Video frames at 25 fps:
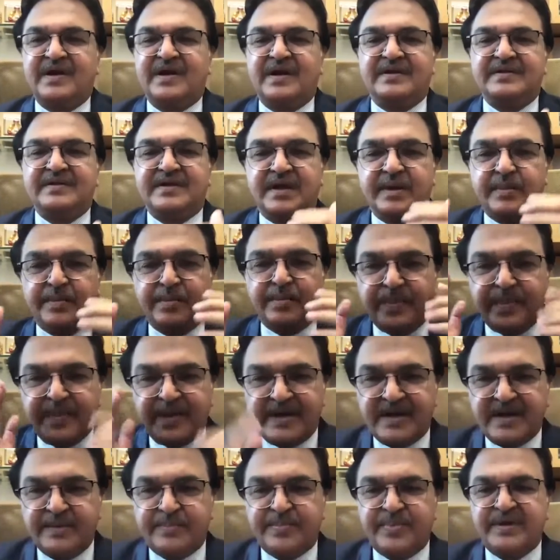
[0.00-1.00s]
There are
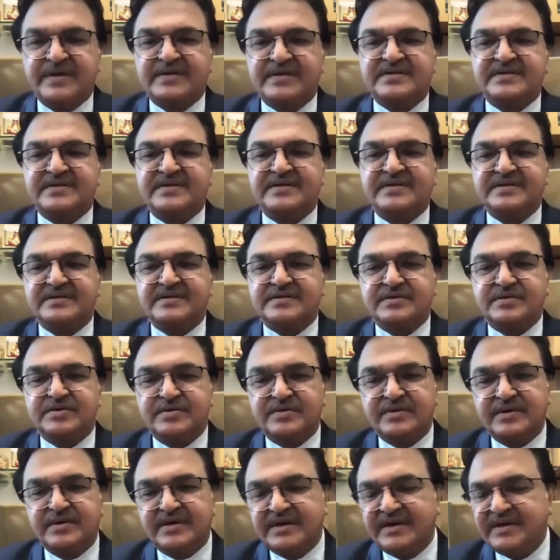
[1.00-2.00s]
many patients,
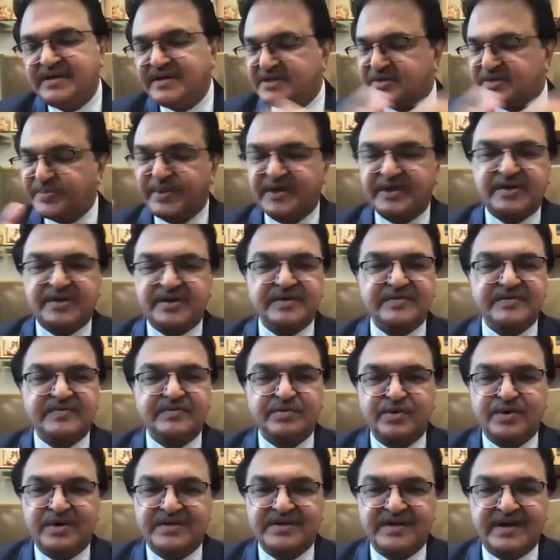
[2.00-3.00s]
irrespective of
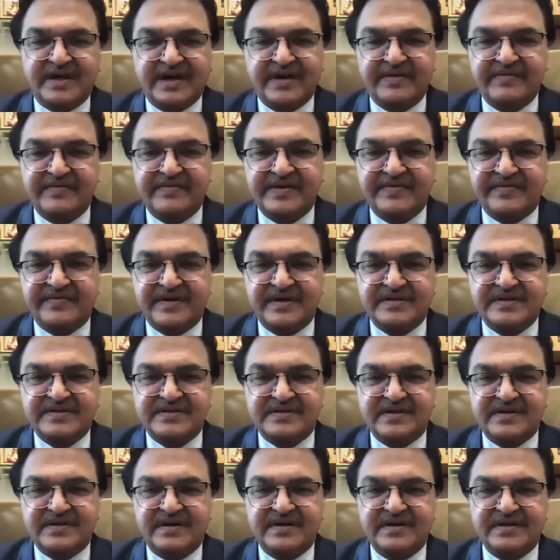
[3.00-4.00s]
who are the IVF
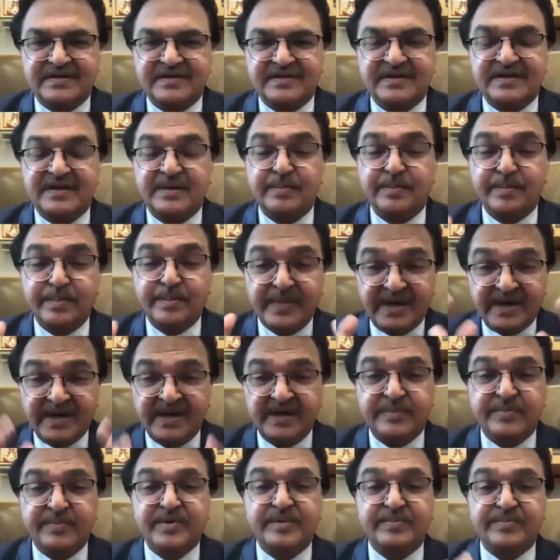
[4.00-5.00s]
consultant, there are
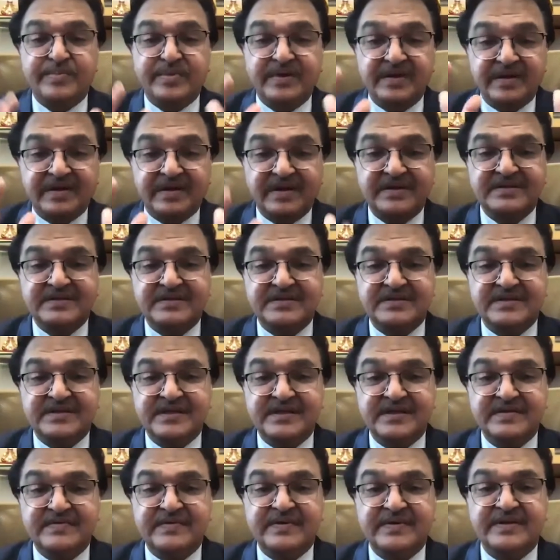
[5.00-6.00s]
many people
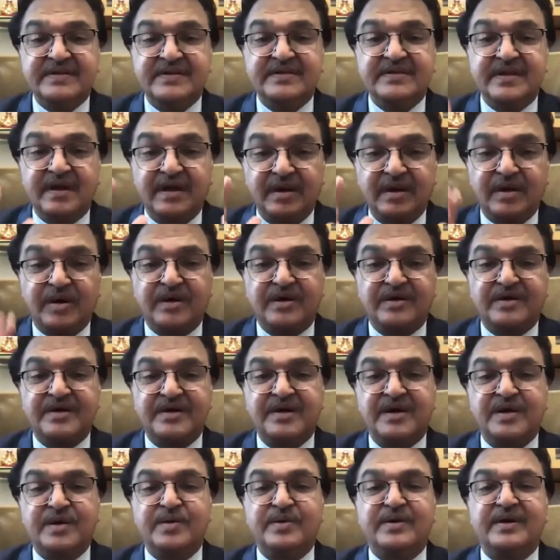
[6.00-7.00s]
conceived in the
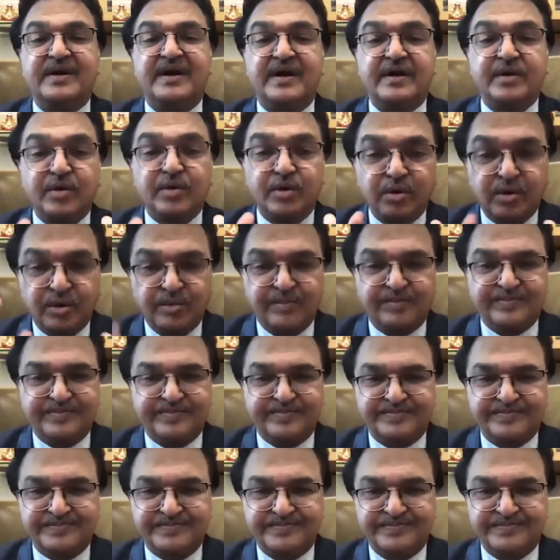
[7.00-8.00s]
lockdown at home.
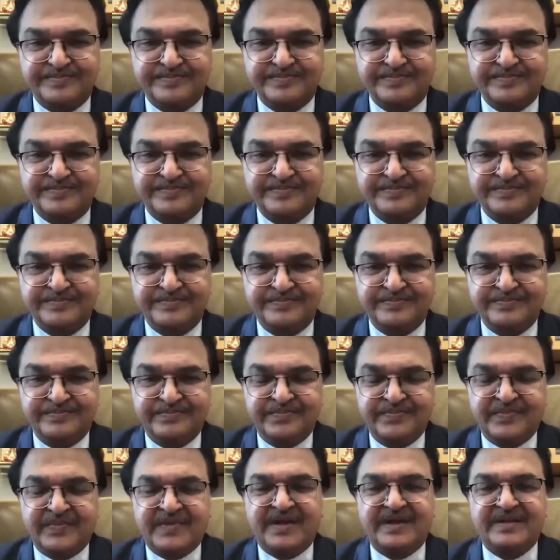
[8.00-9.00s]

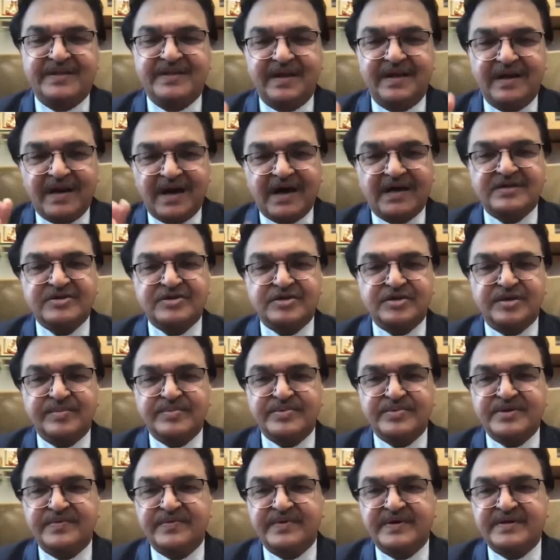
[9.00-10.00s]
And the last
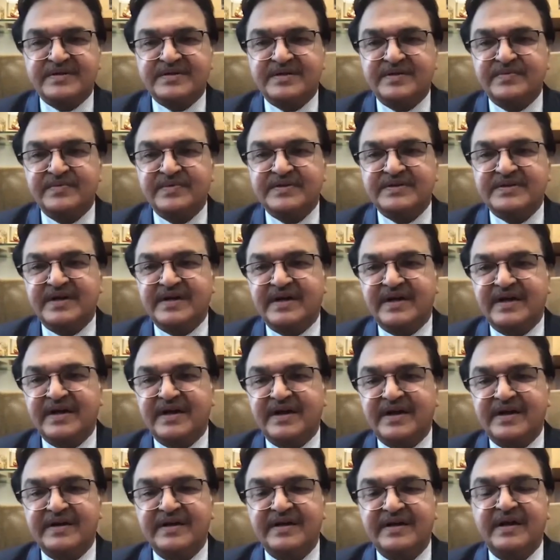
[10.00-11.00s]
observation which I
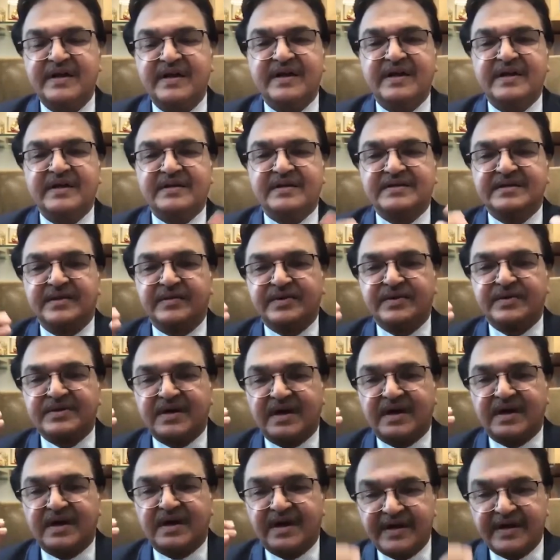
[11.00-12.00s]
had, there was
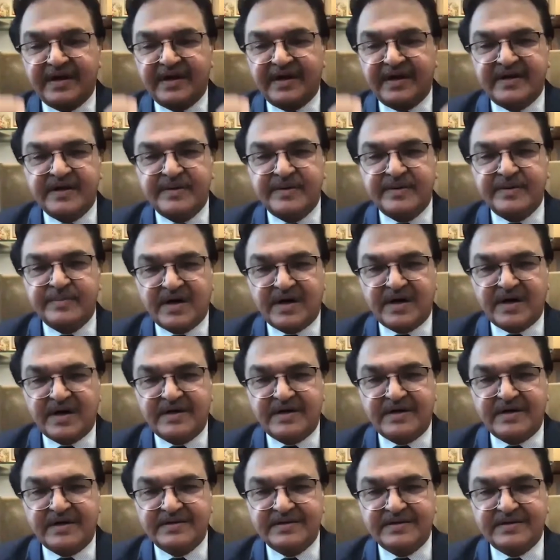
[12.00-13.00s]
higher
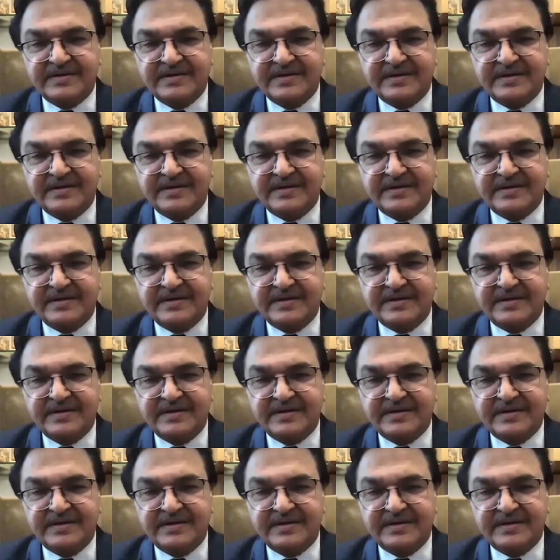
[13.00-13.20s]
demand